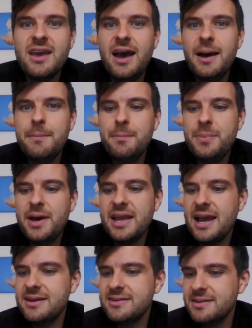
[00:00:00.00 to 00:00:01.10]
But
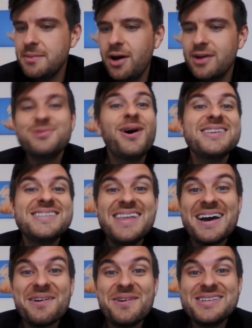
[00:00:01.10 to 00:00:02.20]
yeah, to answer
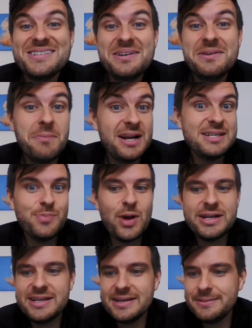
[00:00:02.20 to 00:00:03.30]
that question, mine is
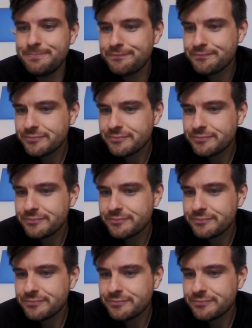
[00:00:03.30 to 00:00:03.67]
brandy.